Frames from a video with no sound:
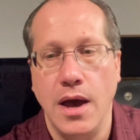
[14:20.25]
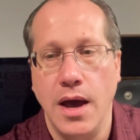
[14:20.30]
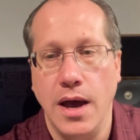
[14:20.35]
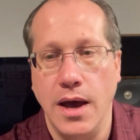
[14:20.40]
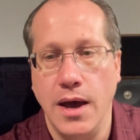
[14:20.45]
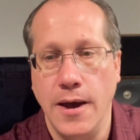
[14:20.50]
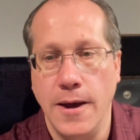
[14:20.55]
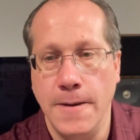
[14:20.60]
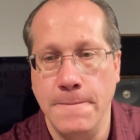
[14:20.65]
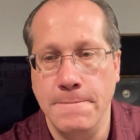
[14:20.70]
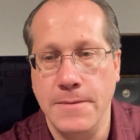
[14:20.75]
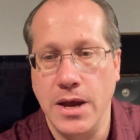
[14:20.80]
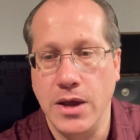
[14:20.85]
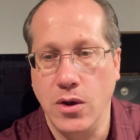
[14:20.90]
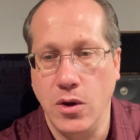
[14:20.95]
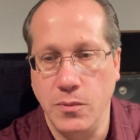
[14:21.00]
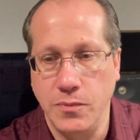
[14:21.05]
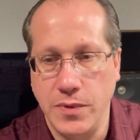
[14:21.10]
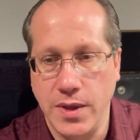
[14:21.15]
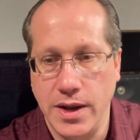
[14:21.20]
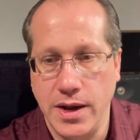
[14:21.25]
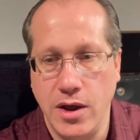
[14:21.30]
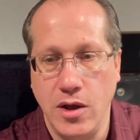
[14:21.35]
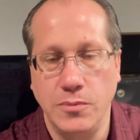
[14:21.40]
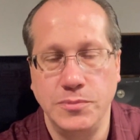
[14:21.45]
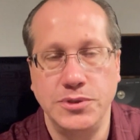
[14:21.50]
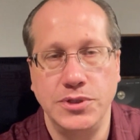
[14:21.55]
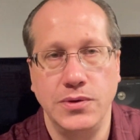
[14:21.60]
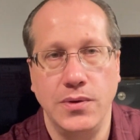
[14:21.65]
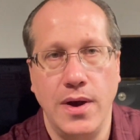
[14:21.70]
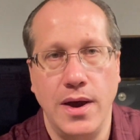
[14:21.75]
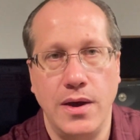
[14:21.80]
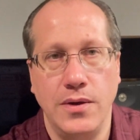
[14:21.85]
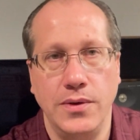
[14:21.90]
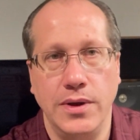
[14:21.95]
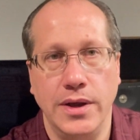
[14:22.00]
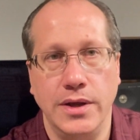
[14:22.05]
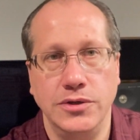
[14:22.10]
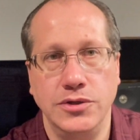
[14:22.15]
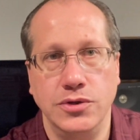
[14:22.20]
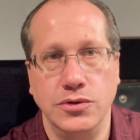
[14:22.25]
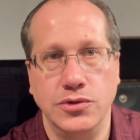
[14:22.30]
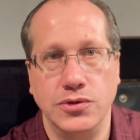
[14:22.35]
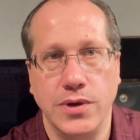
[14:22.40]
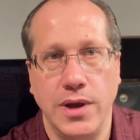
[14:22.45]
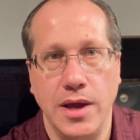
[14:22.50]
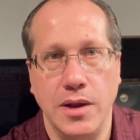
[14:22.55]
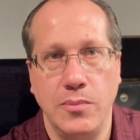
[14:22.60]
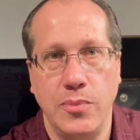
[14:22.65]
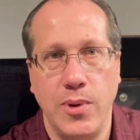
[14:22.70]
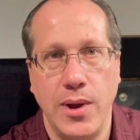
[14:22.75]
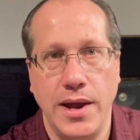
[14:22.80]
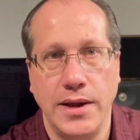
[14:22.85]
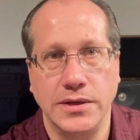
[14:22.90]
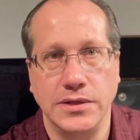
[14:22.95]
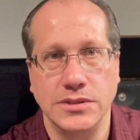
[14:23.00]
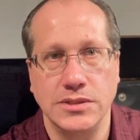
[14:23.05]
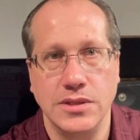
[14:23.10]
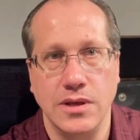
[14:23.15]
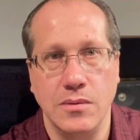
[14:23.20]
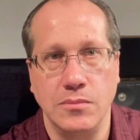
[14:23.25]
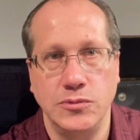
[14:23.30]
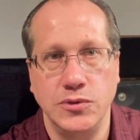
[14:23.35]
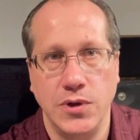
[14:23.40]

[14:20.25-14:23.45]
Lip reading: I hope that helps you out as you try and practice them,